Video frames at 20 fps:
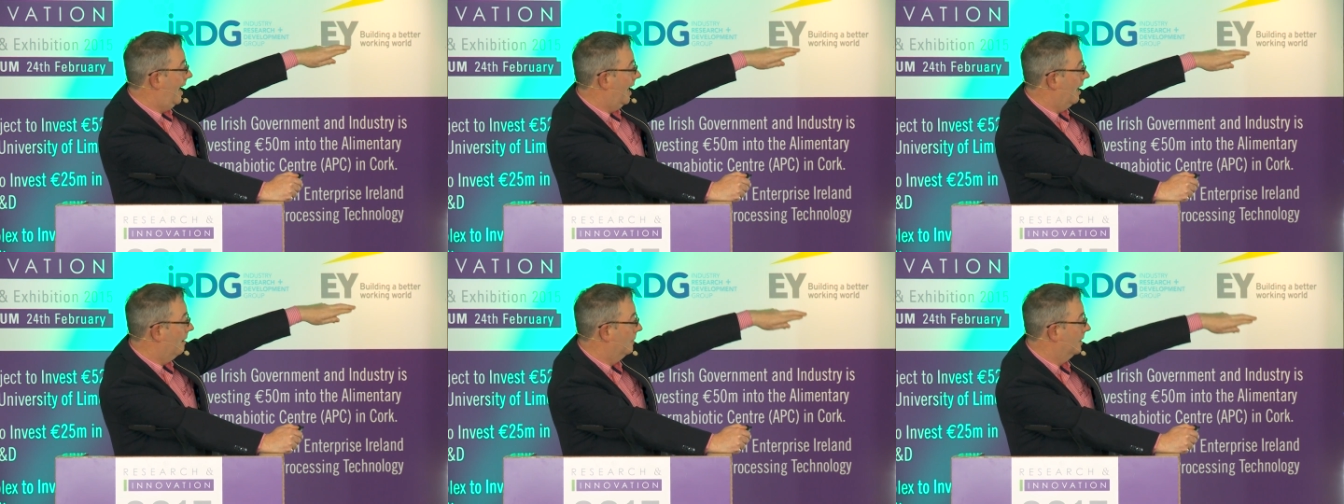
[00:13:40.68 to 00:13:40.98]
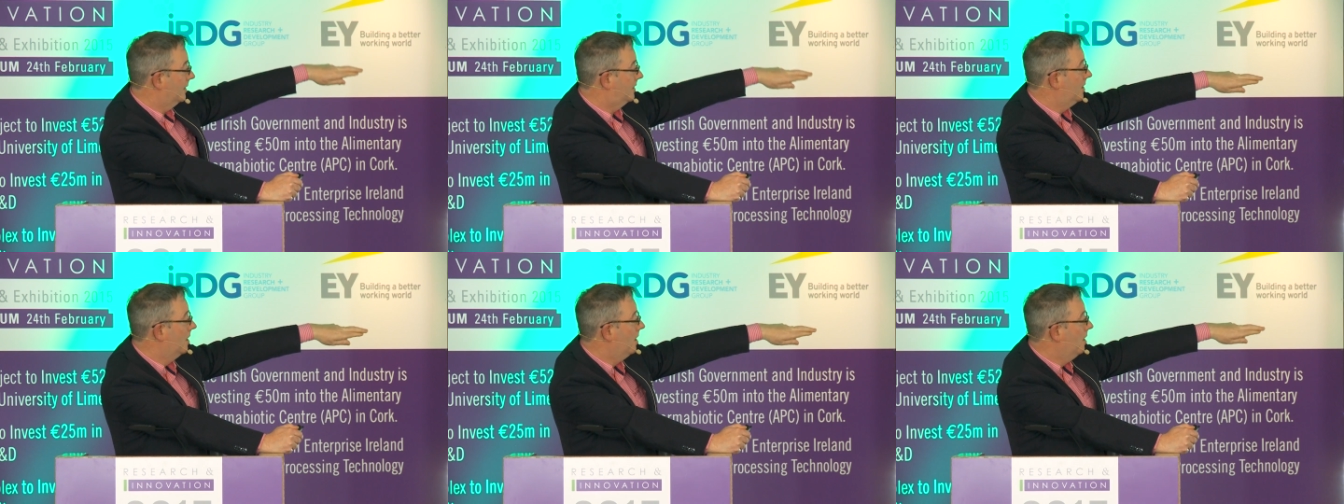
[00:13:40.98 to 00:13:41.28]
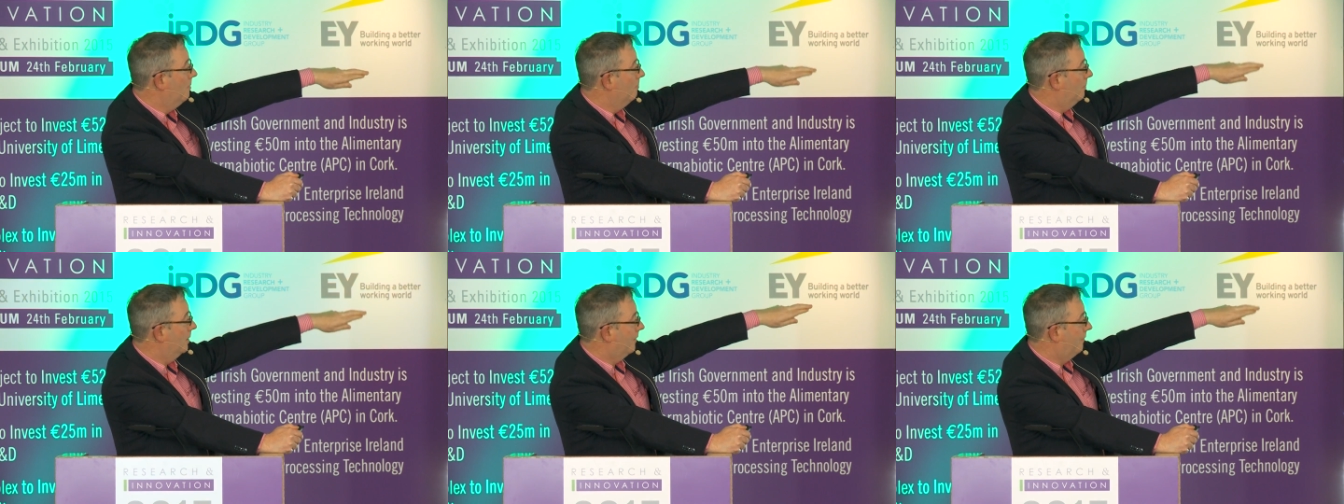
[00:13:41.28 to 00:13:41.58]
elements,
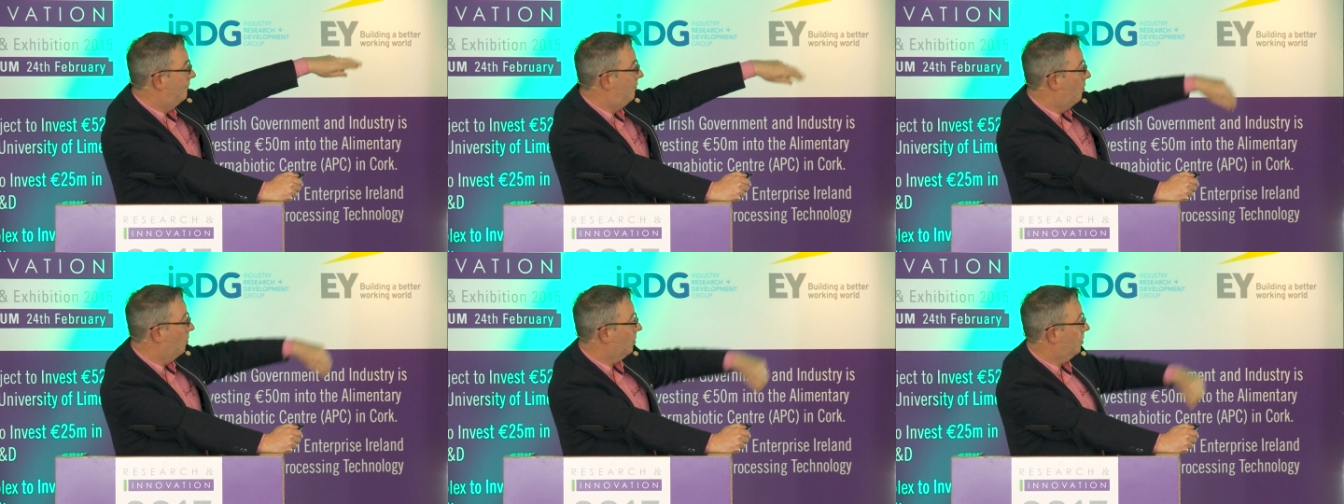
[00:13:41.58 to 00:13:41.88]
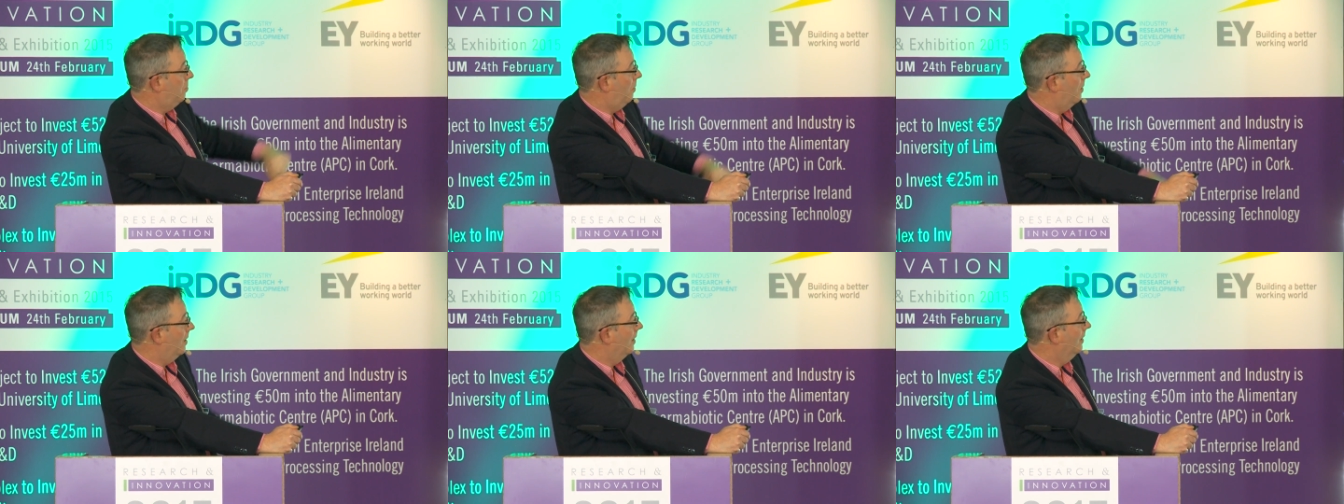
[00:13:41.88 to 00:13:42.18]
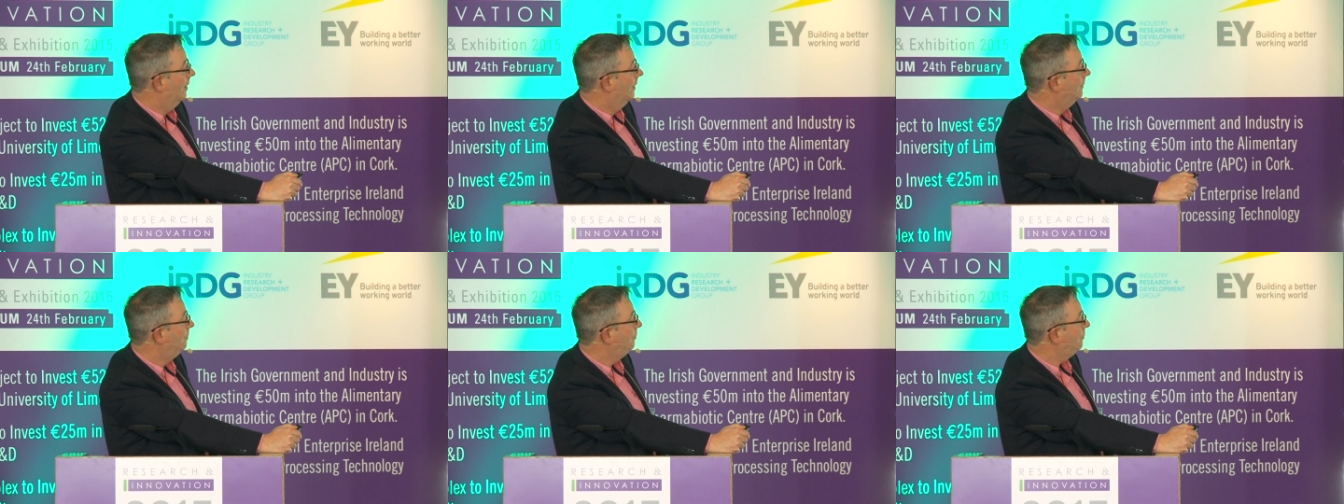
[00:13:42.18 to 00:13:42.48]
but the fourth one
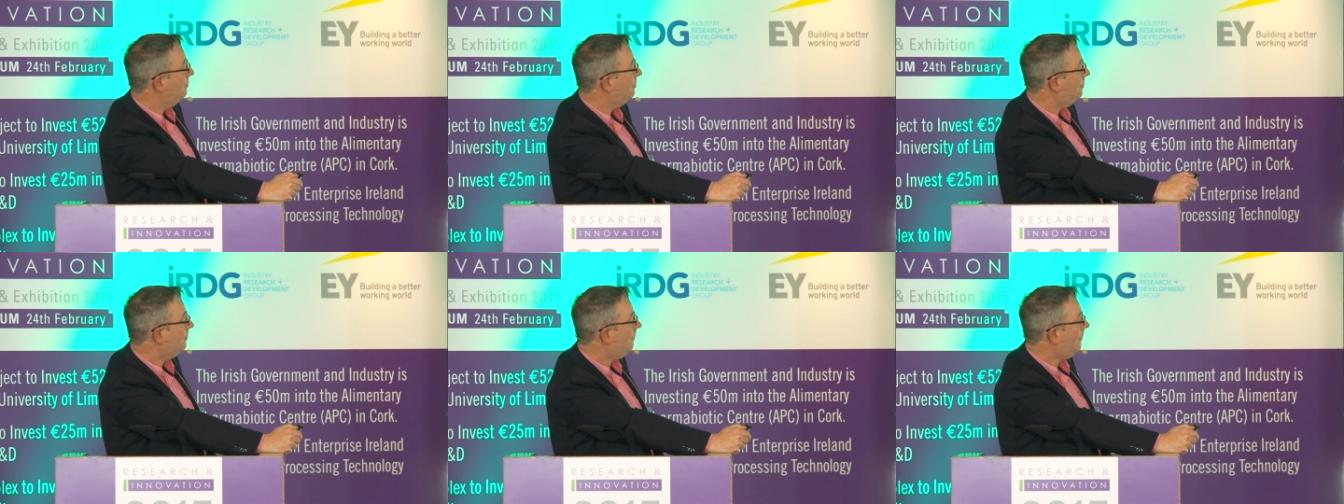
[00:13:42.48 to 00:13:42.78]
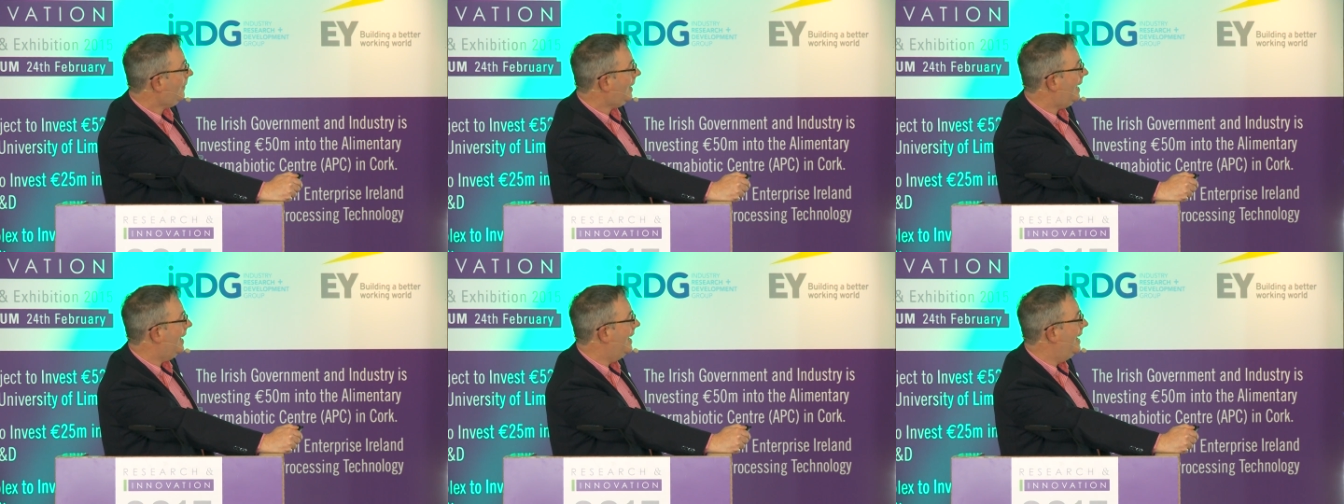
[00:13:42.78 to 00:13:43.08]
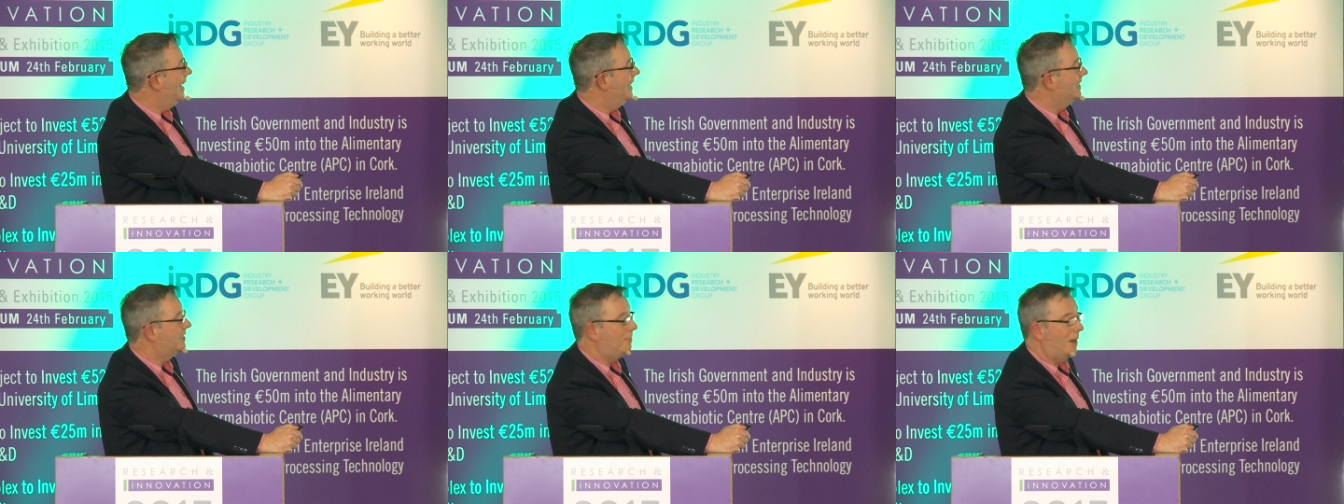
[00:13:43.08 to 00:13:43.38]

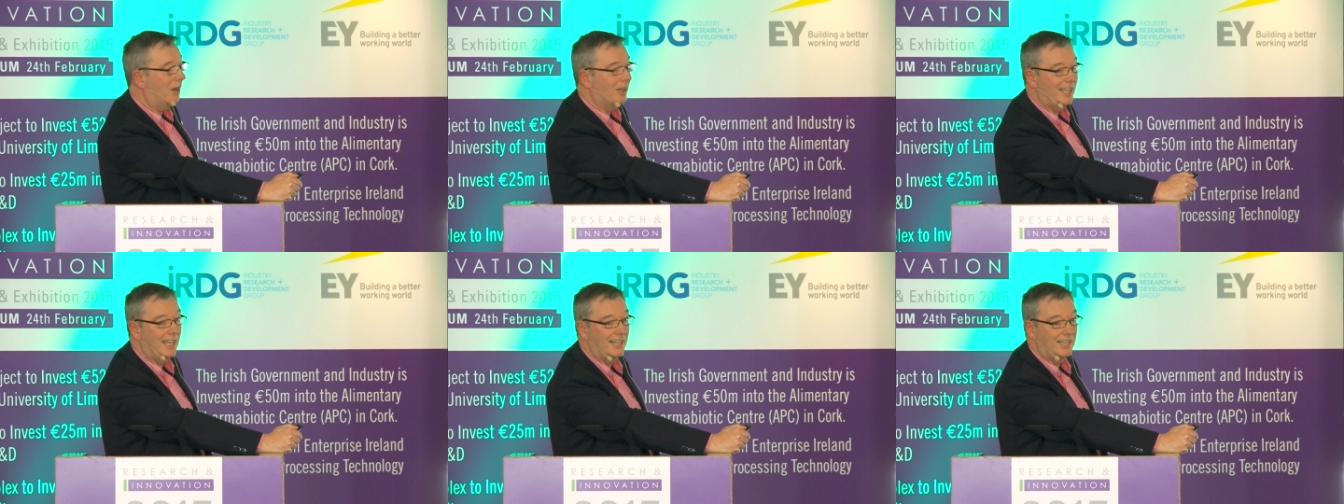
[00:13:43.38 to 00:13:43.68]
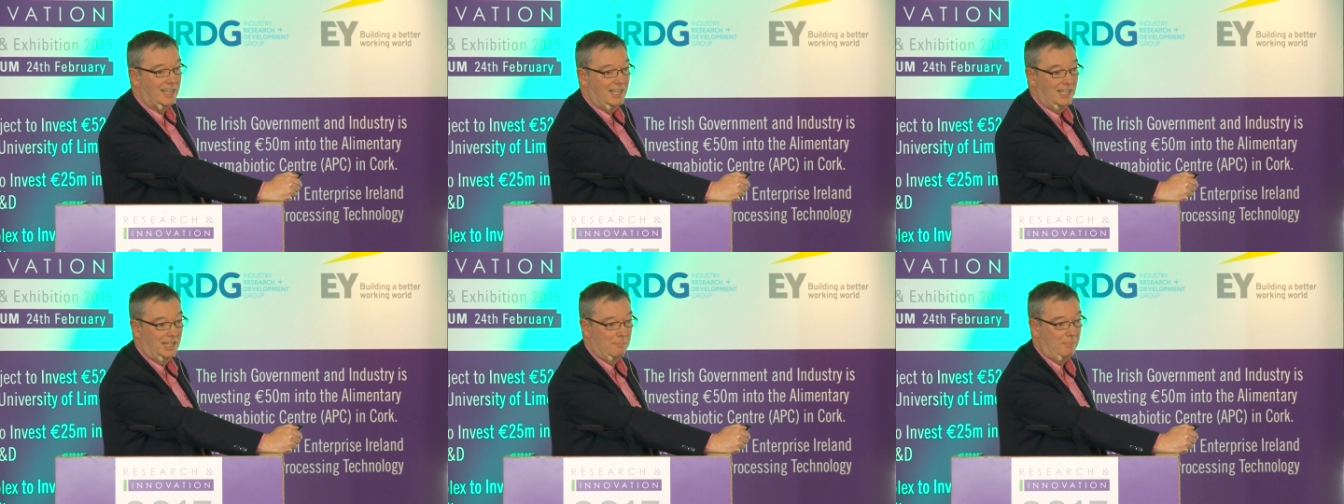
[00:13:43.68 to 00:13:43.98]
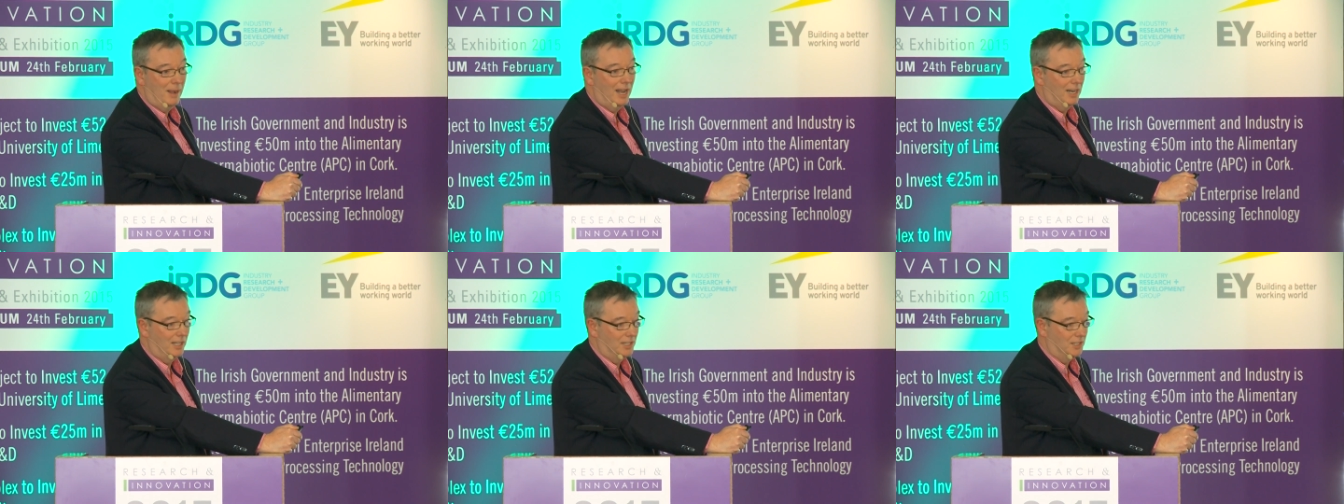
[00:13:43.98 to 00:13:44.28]
is about getting the
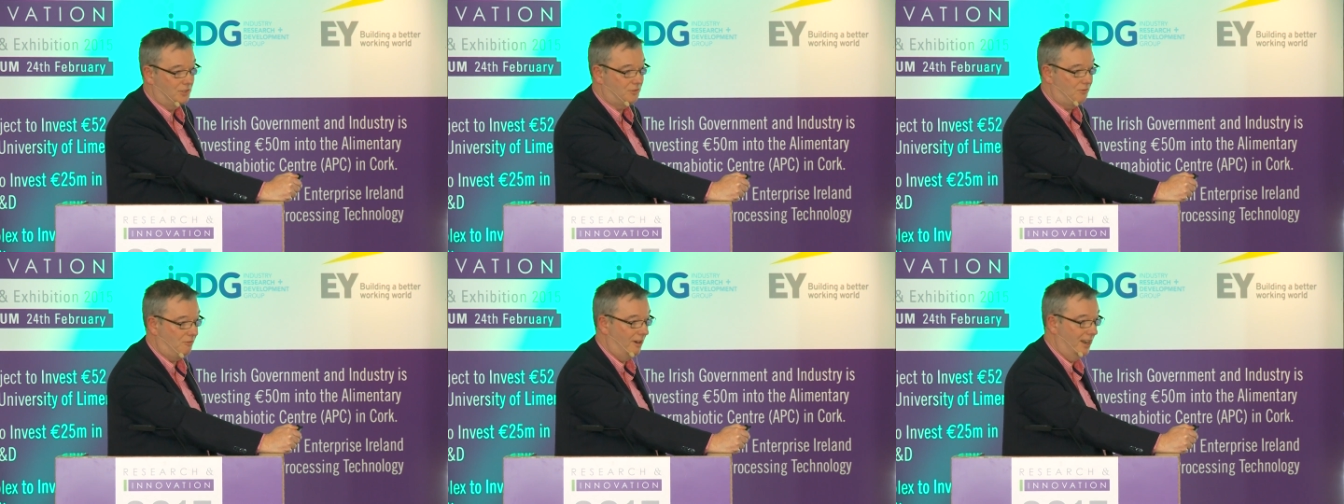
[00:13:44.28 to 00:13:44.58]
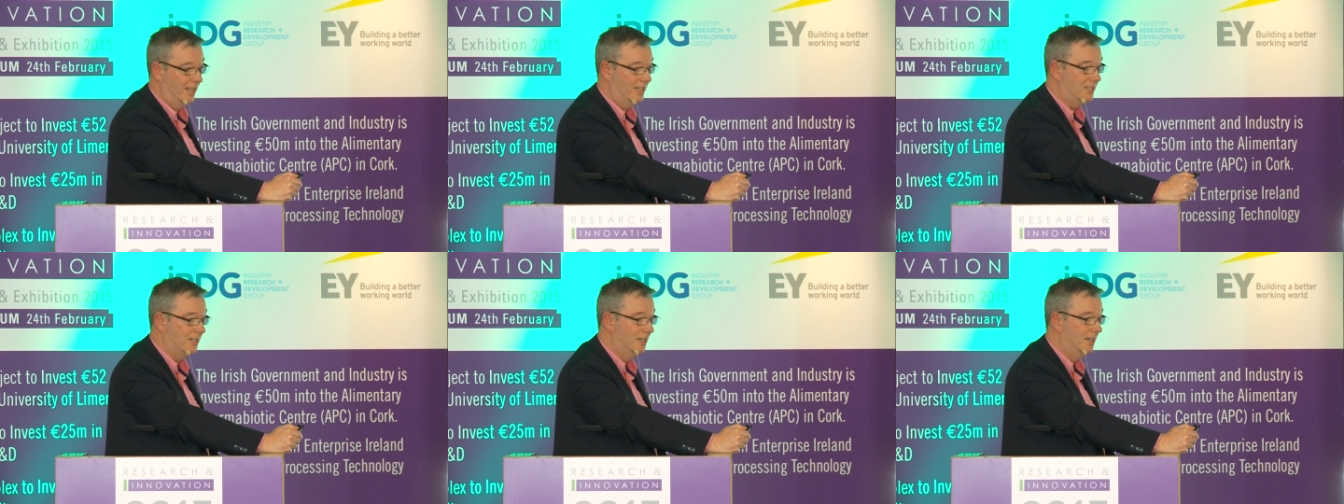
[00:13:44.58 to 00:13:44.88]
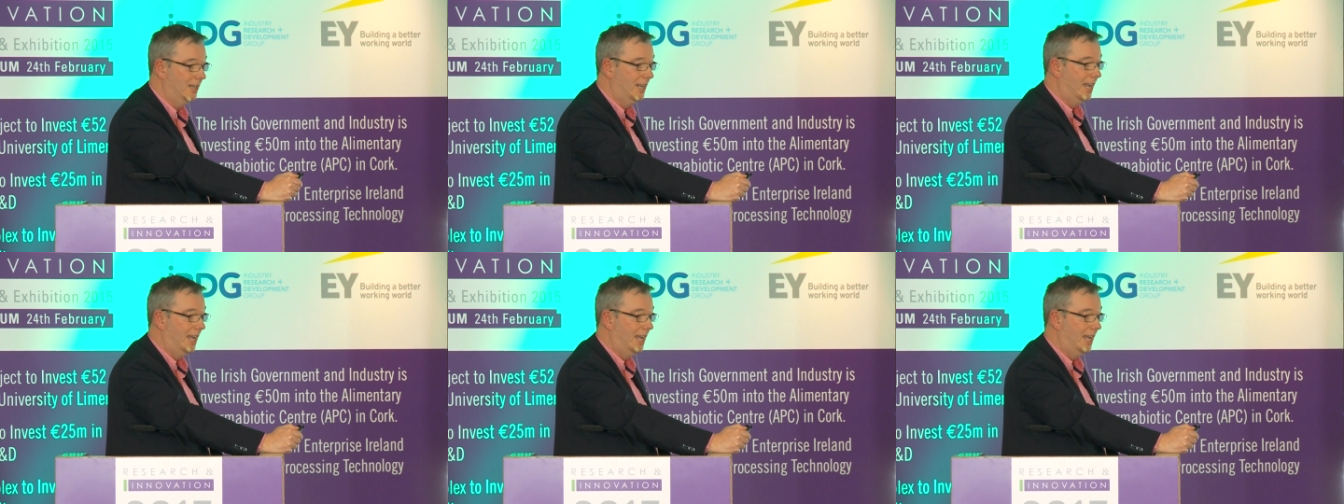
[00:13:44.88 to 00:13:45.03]
balance right.